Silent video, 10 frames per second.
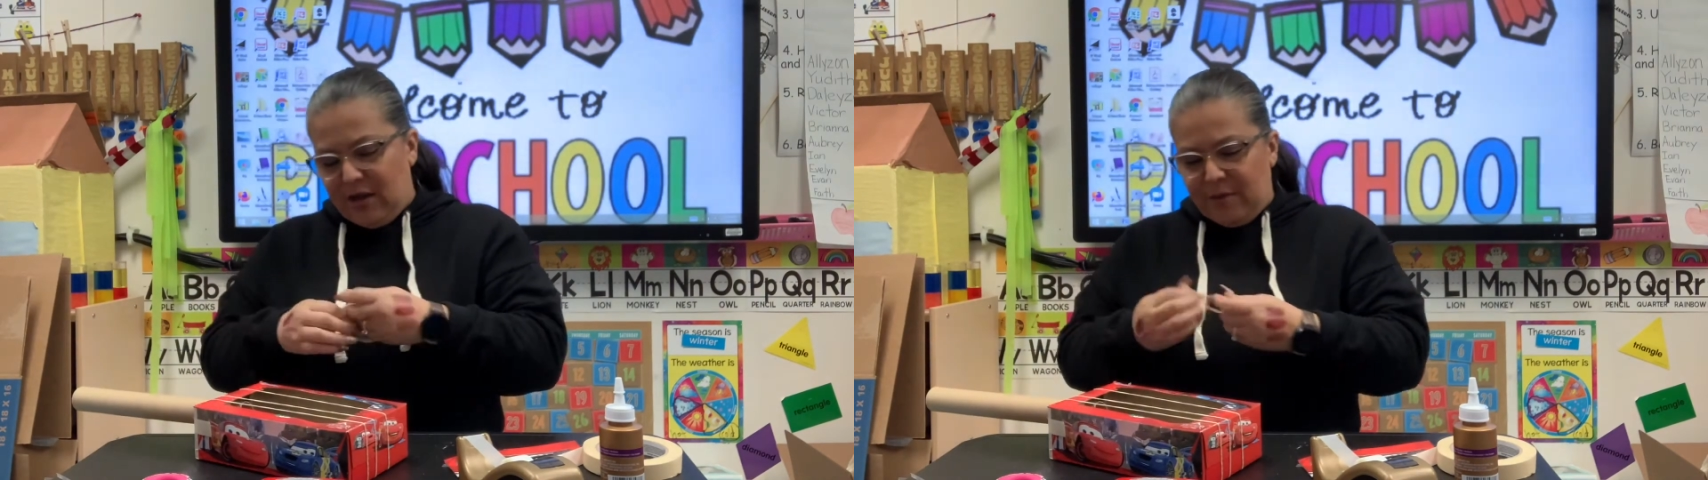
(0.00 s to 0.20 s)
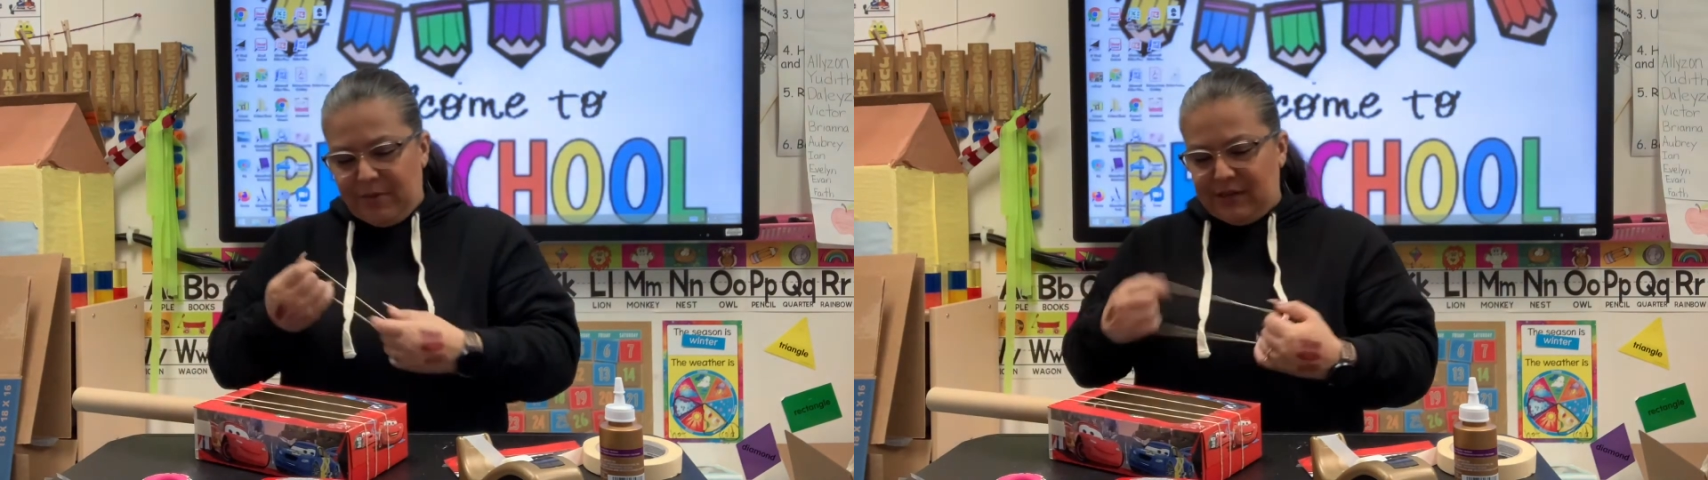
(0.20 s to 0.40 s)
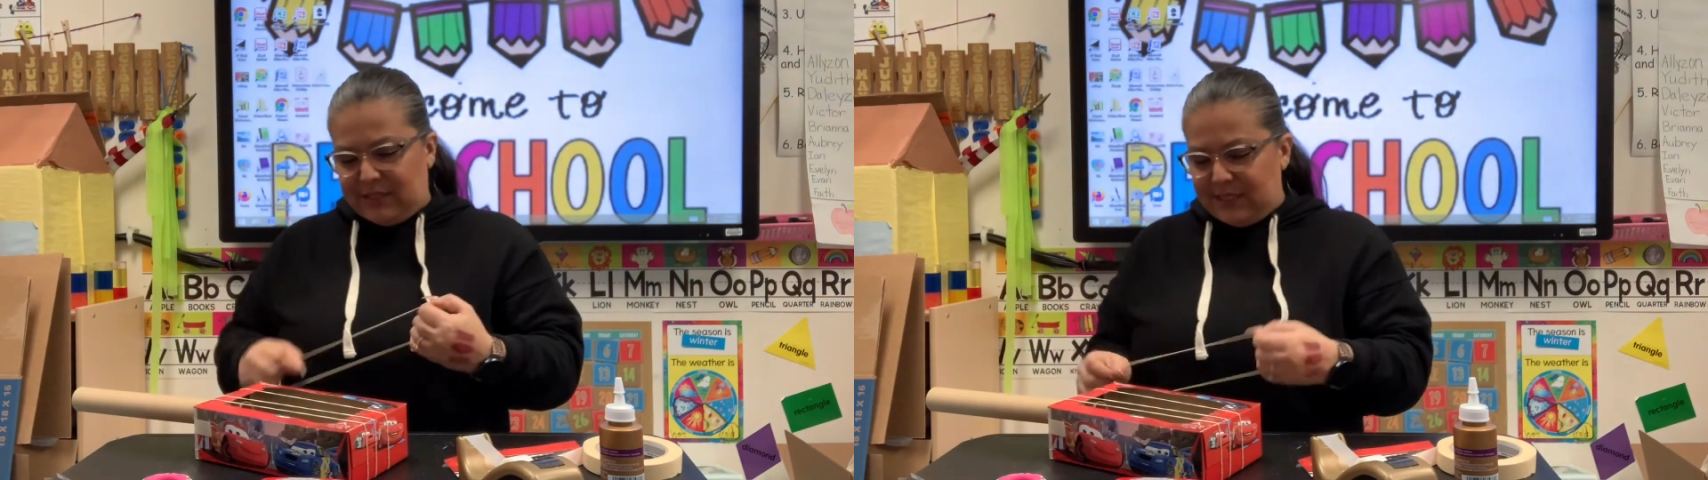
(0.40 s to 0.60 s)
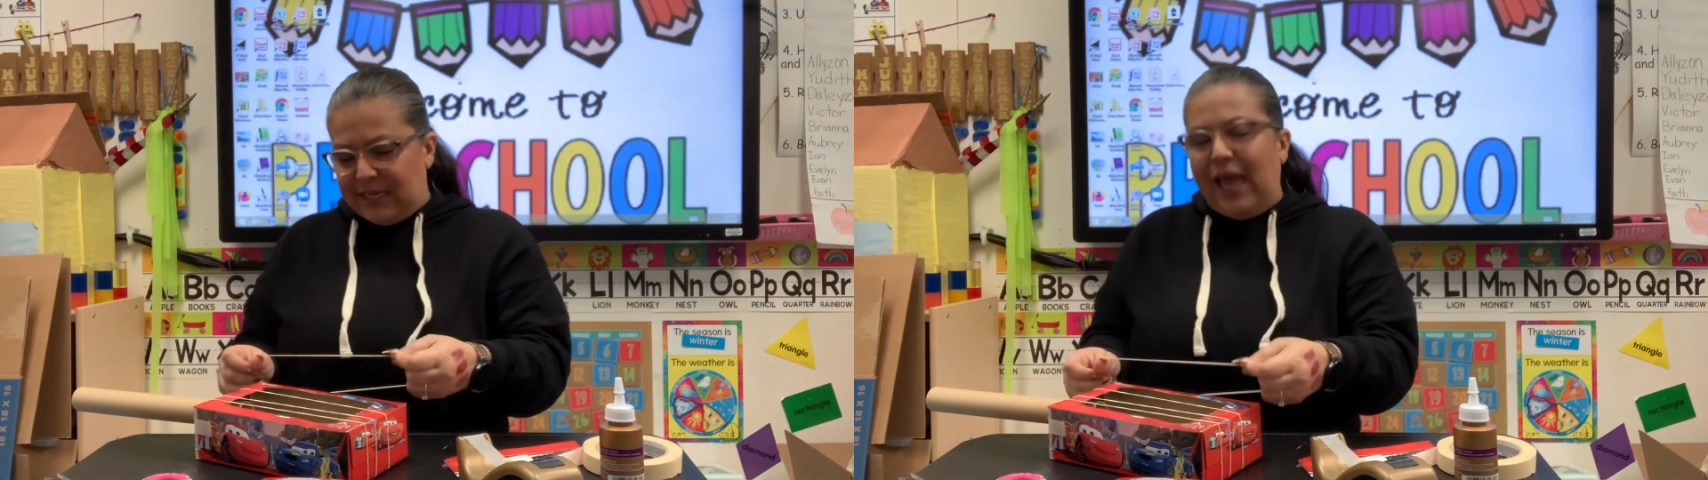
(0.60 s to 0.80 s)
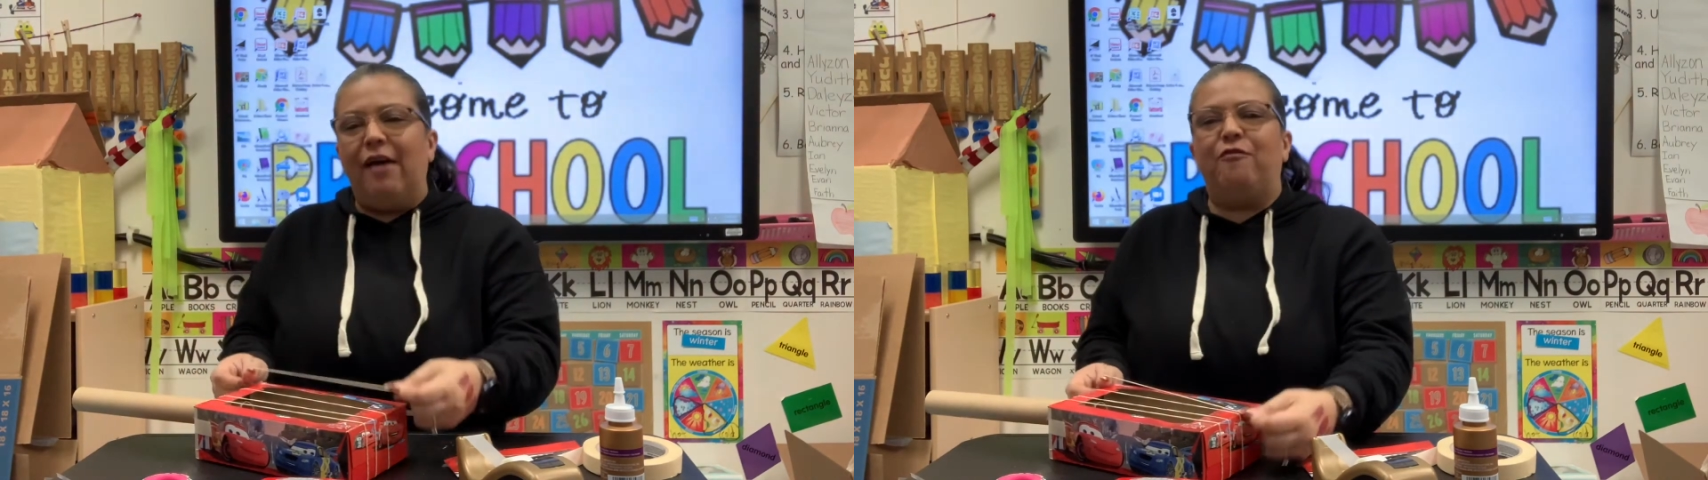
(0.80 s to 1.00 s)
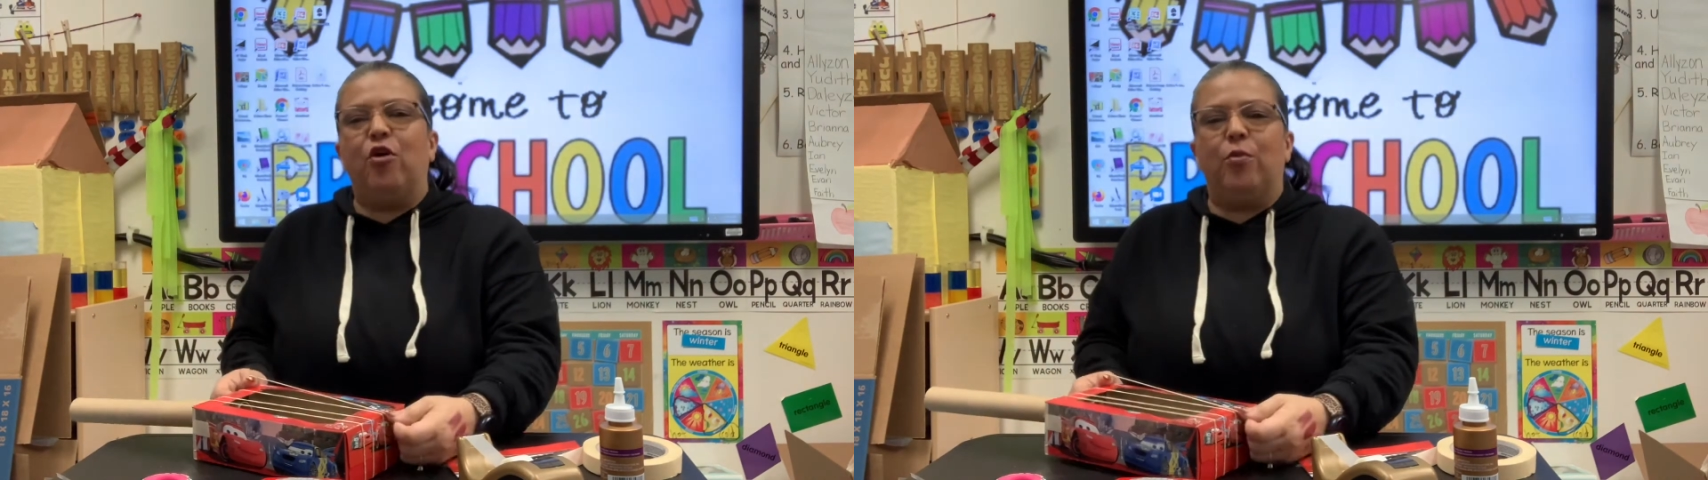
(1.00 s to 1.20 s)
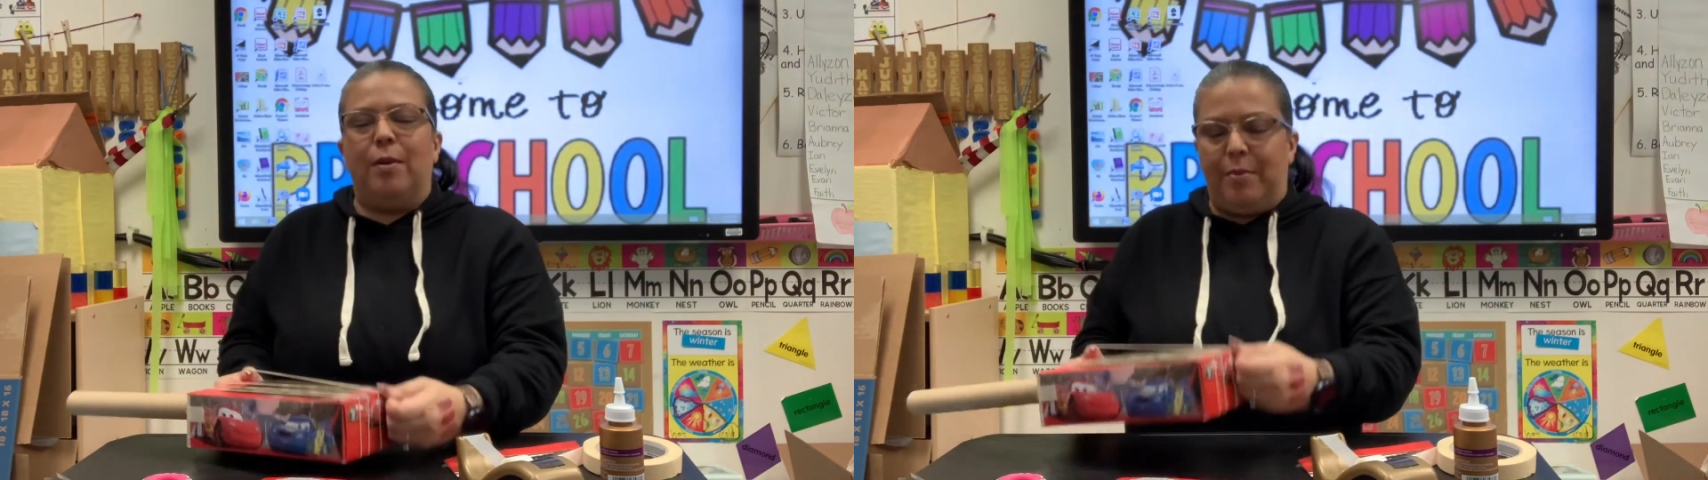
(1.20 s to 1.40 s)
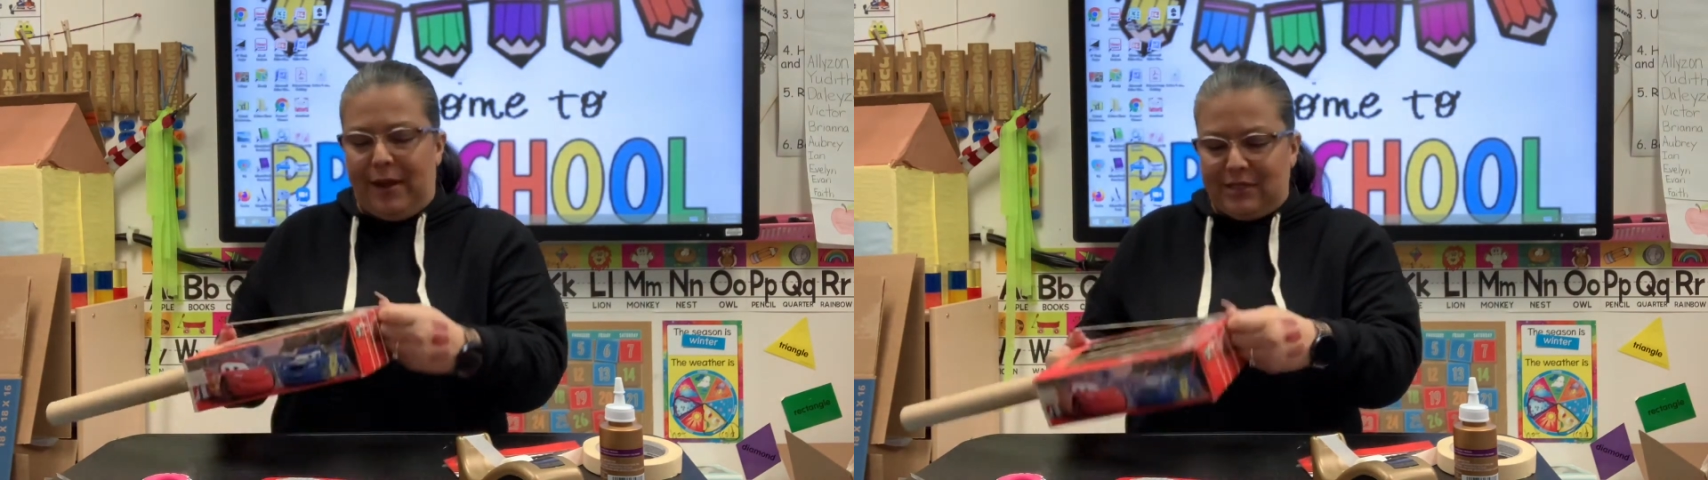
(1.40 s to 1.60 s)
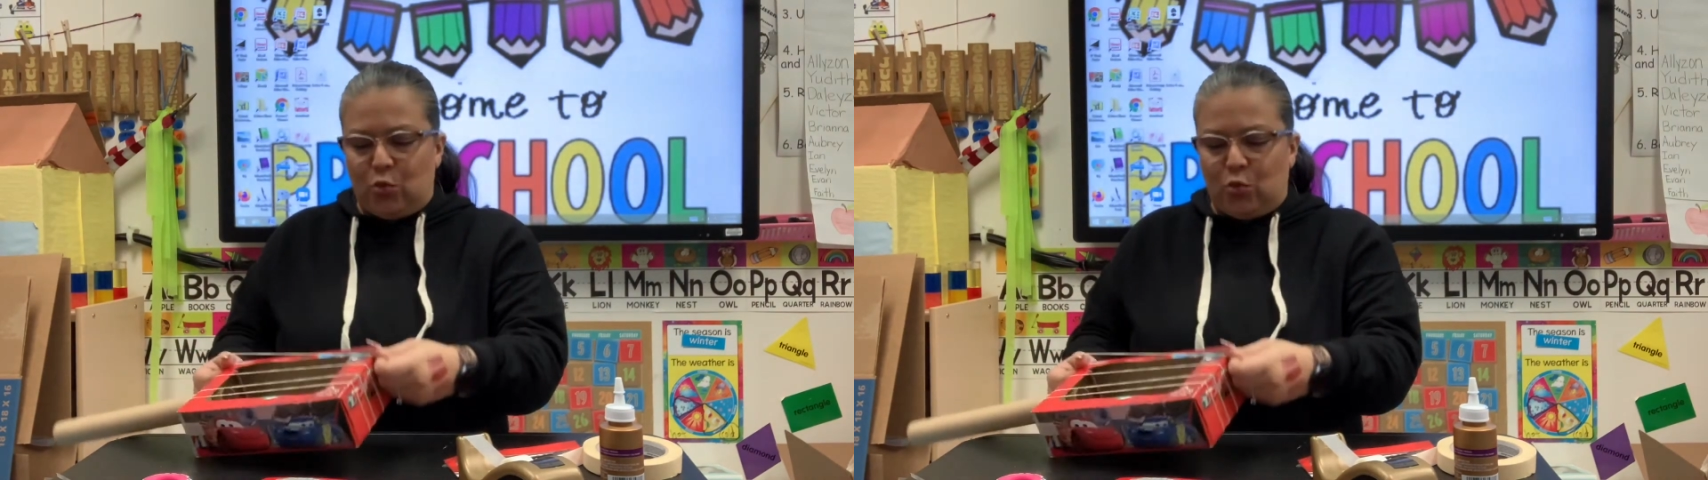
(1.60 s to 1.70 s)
I mean, since I have four rubber bands,